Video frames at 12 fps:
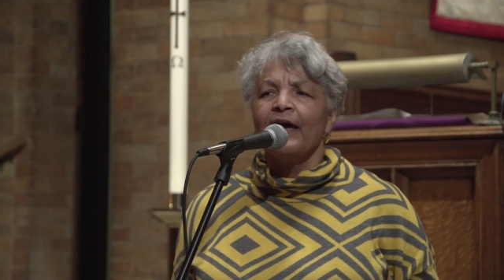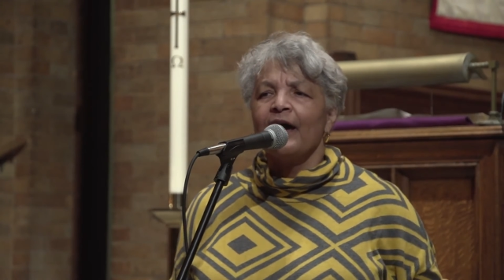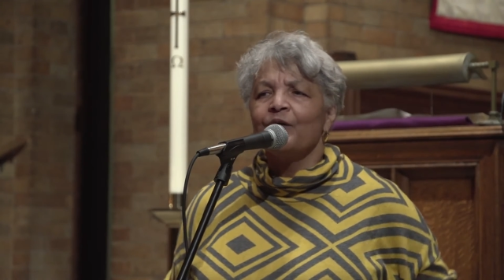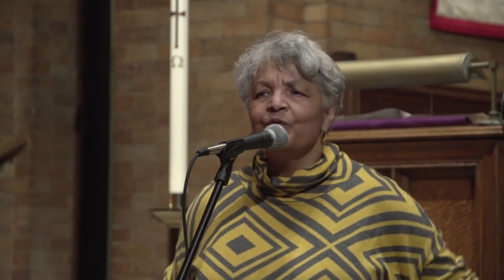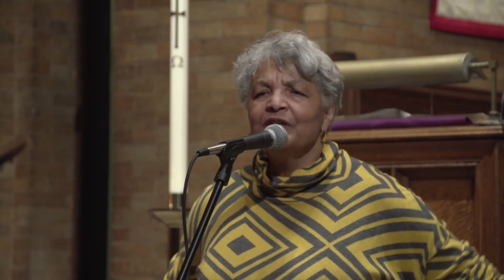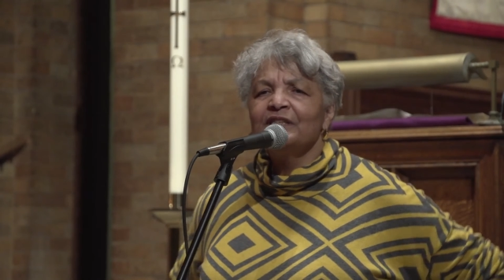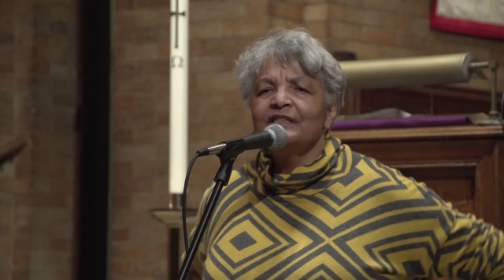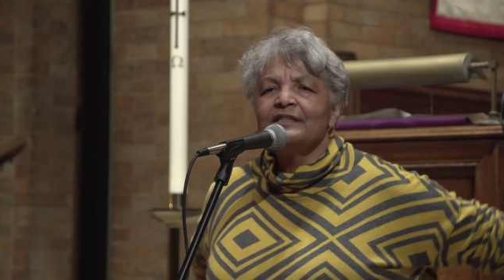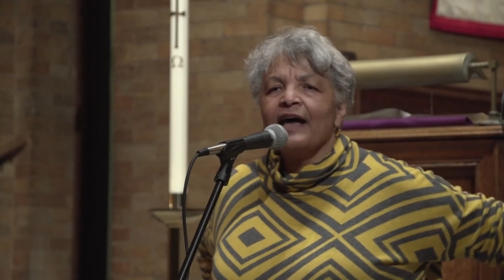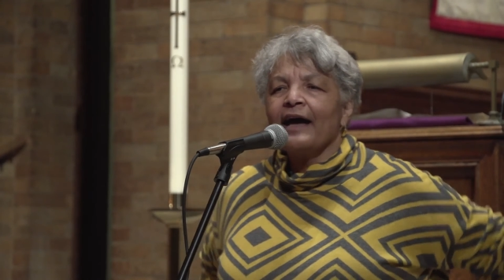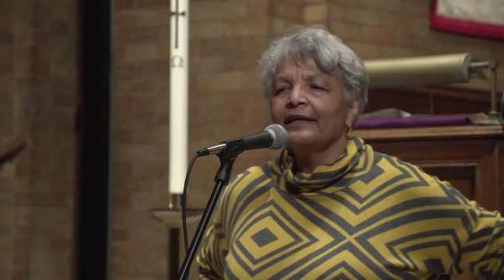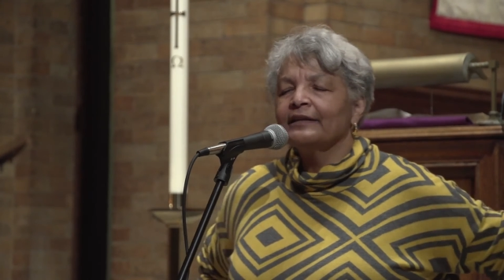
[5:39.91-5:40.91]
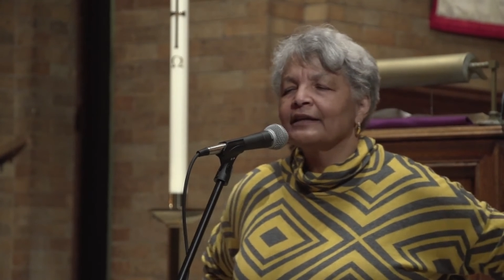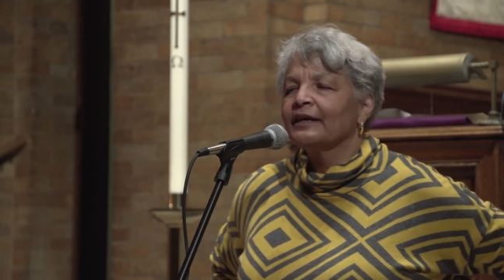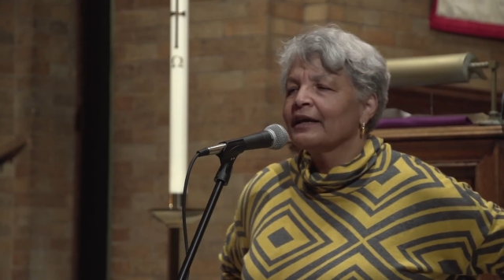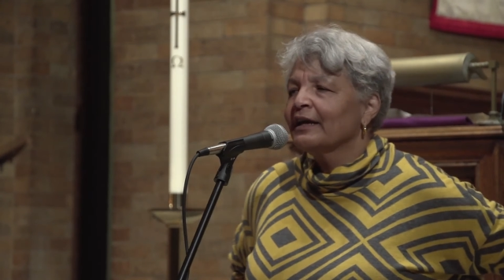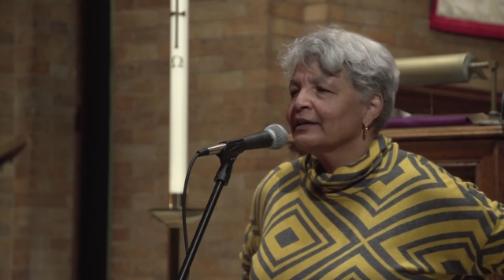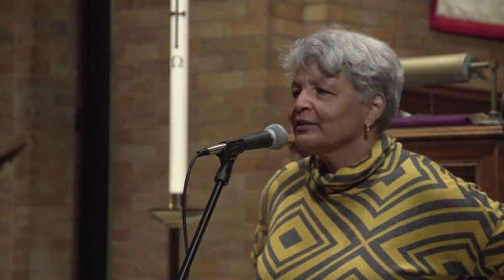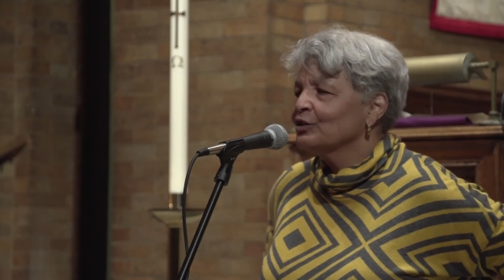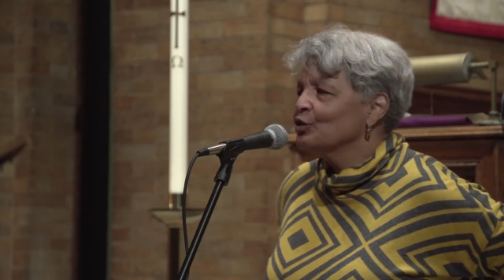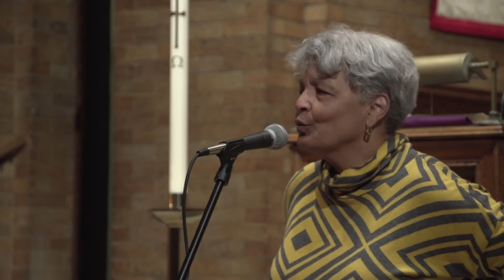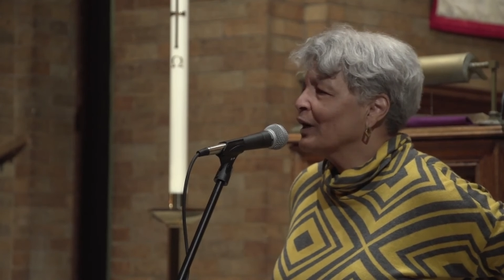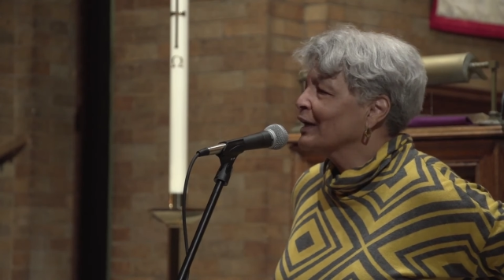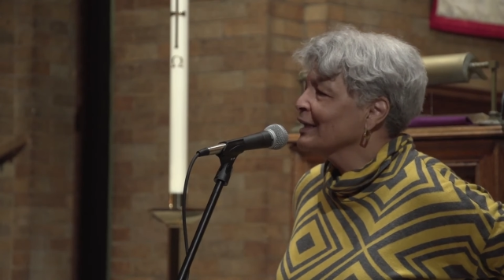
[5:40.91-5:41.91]
and we decided to
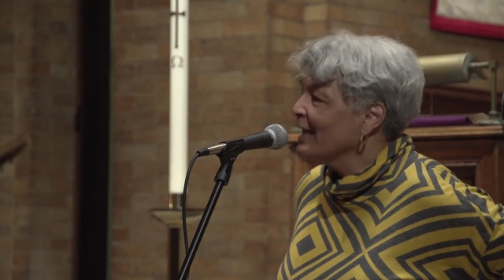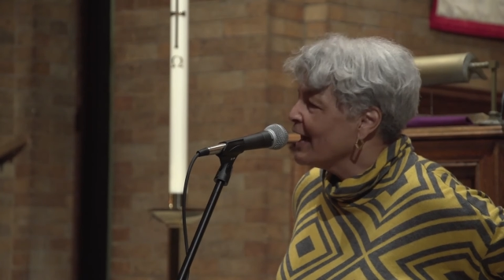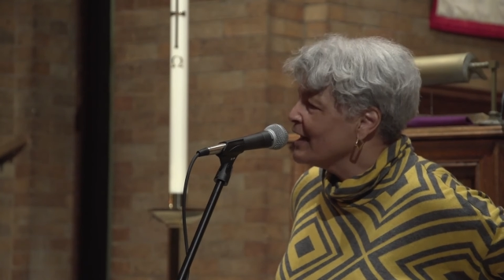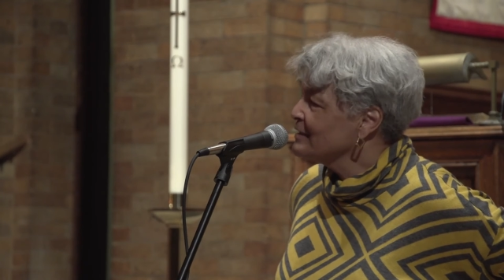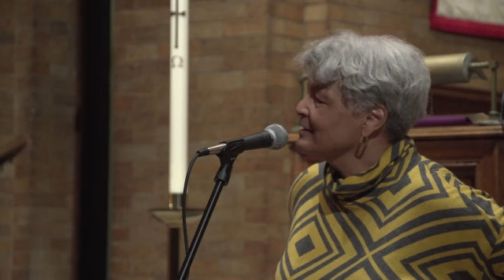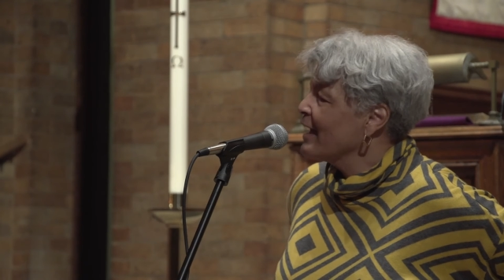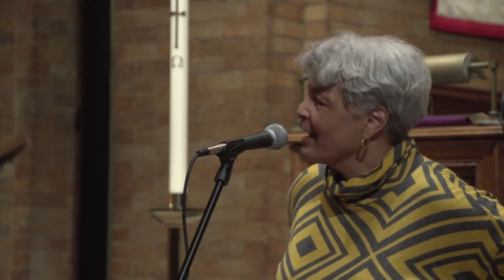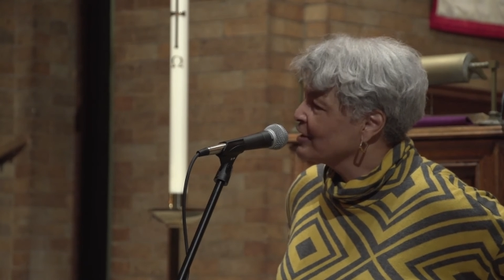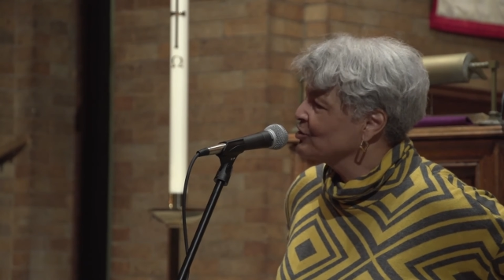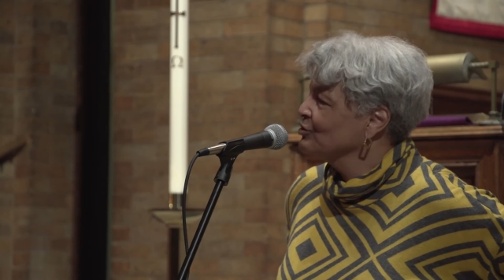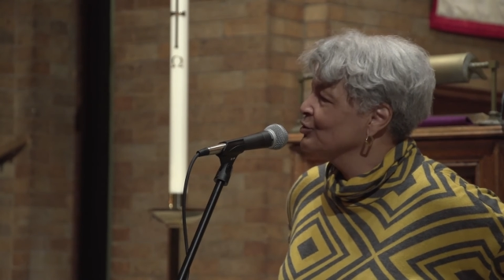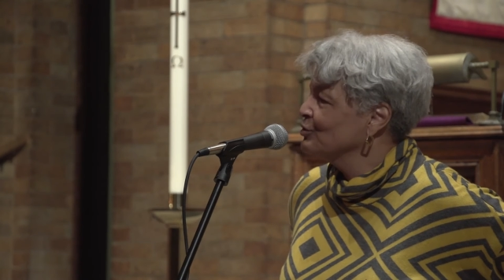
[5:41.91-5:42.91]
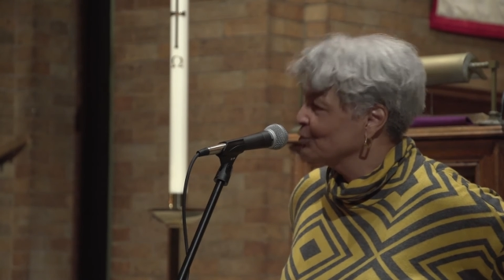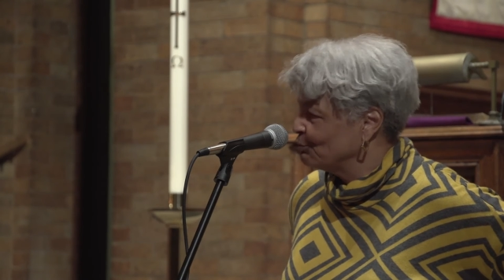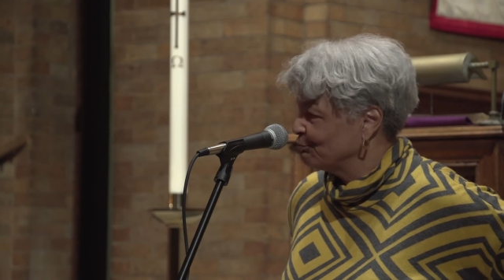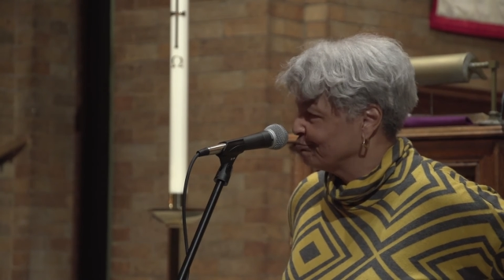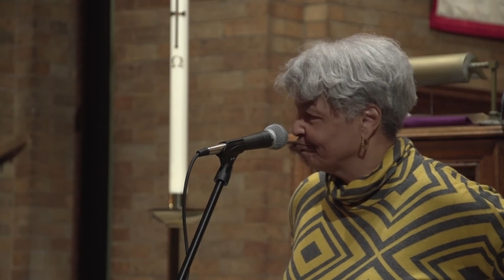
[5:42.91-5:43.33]
do a class action suit.